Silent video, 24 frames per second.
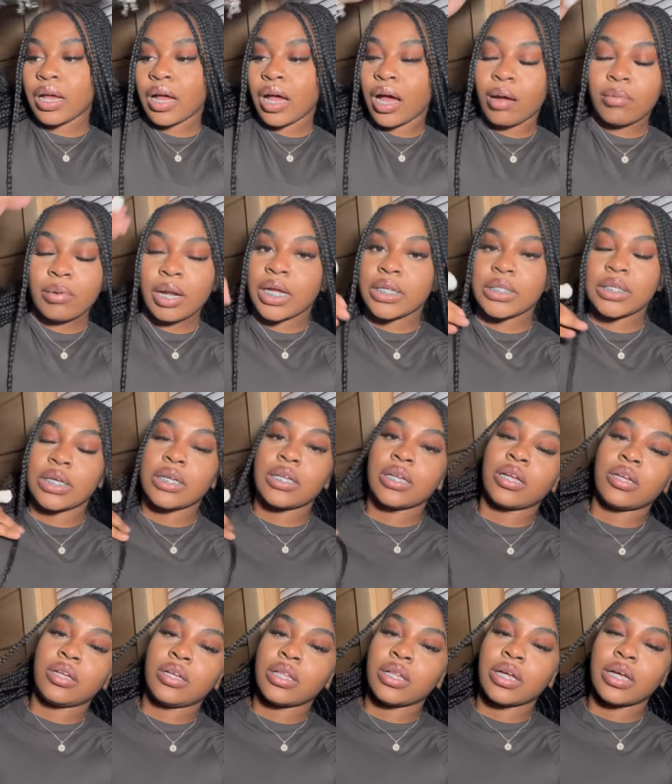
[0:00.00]
I'm not taking
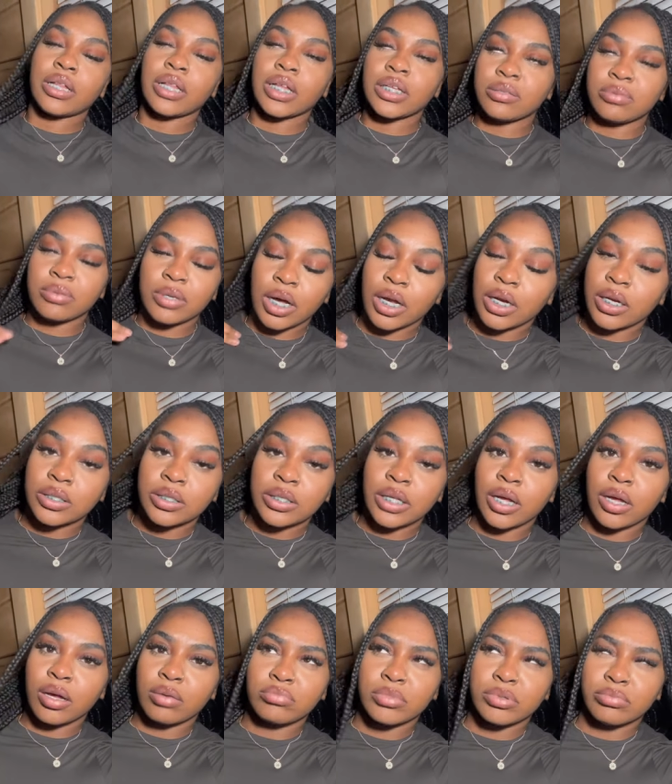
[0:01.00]
any. Like, let's be honest.
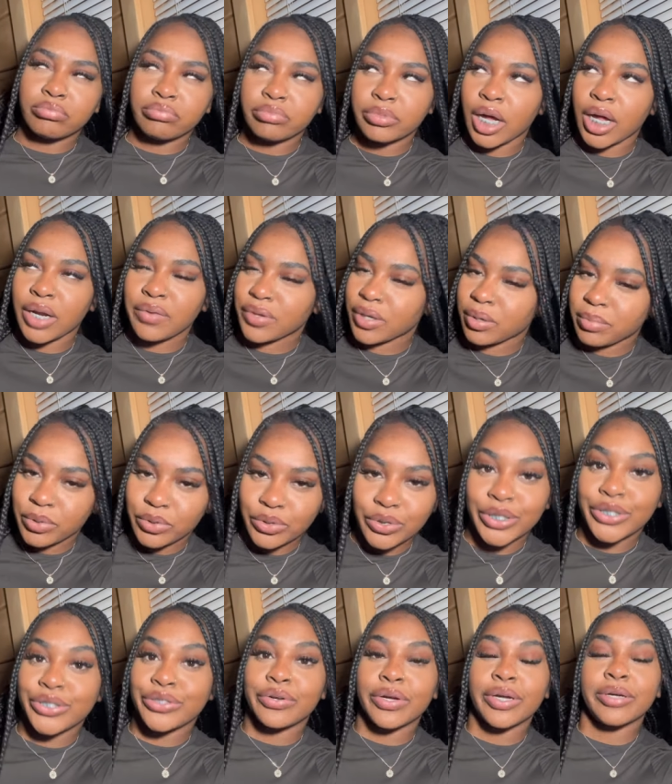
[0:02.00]
Like, I'm not even gonna post
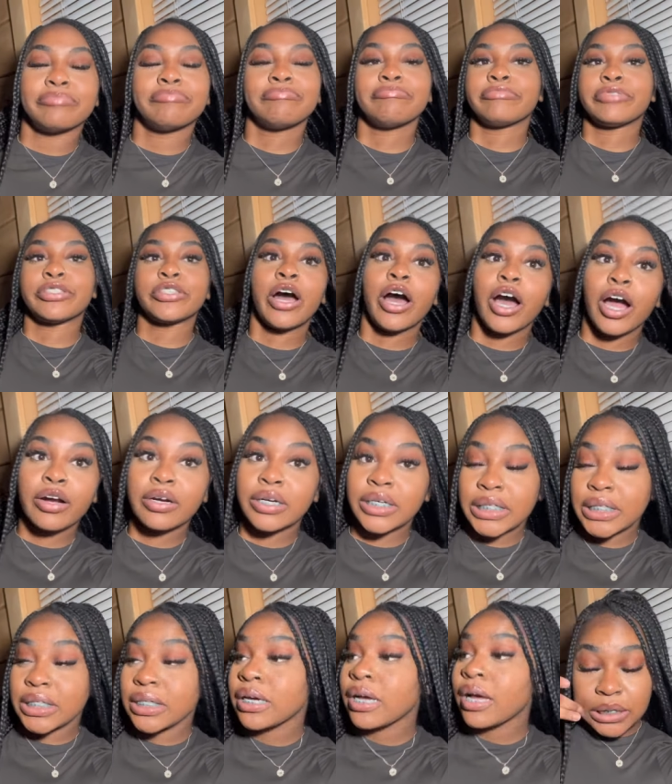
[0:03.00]
on Instagram.
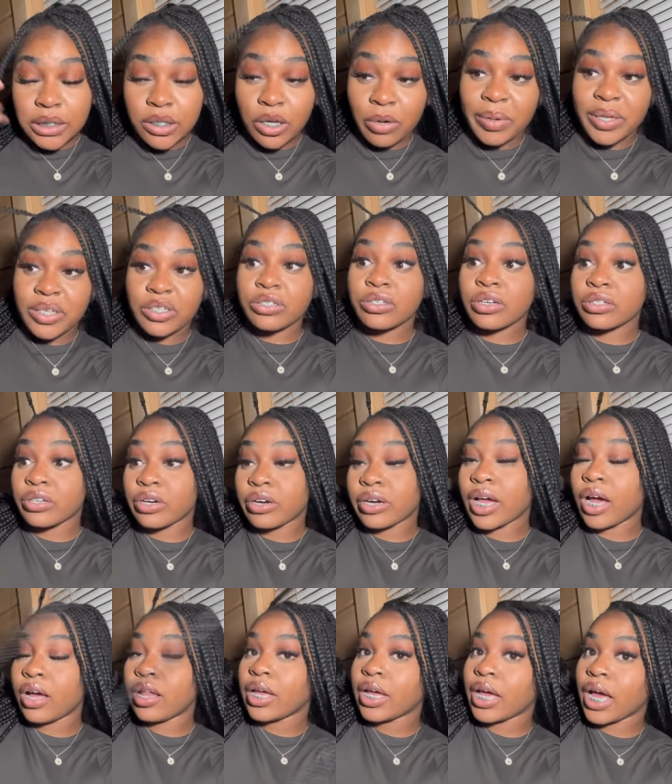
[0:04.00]
Sorry. Their pictures are
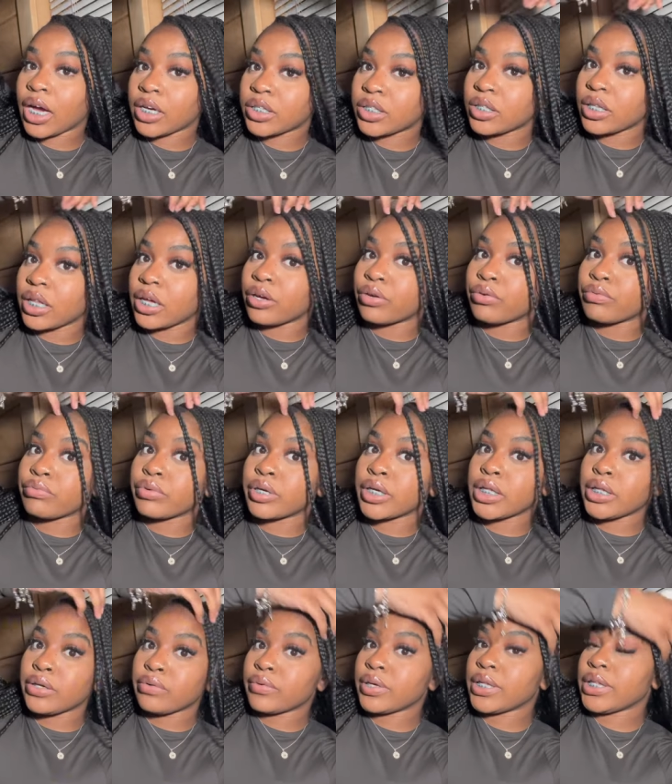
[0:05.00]
turning out like actually like
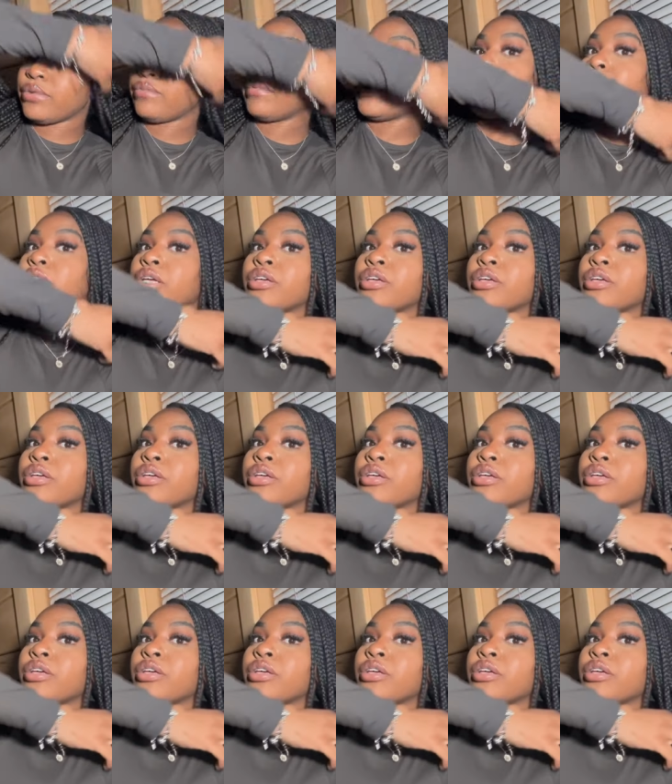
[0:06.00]
really, really, really